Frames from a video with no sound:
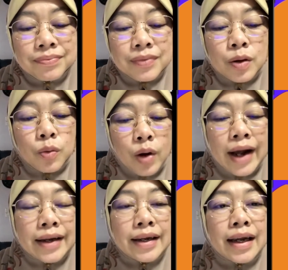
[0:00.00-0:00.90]
Why?
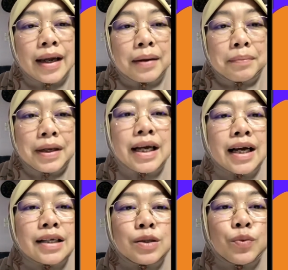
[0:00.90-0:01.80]

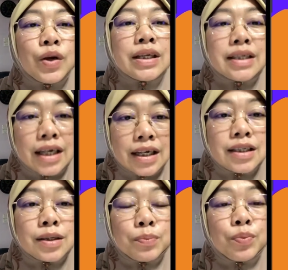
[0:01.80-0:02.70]
Because we just
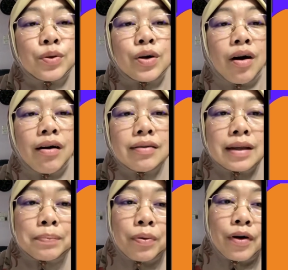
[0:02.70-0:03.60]
put all the
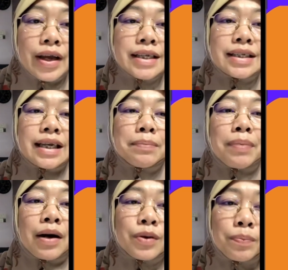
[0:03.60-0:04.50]
points in
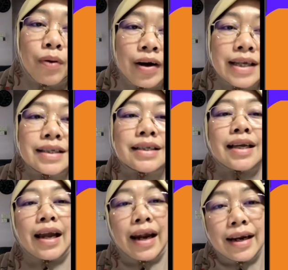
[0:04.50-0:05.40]
PowerPoints,
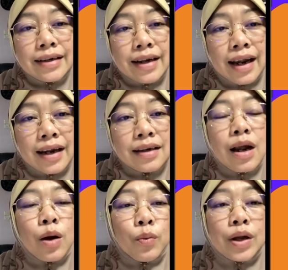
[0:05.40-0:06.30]
and then
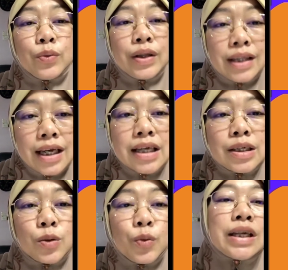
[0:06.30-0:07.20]
when we teach,
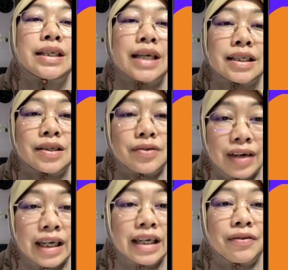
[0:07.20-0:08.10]
we just
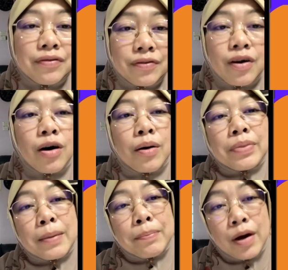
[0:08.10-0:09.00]
read from the
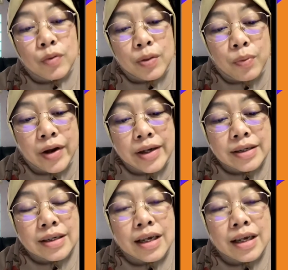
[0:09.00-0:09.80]
PowerPoints.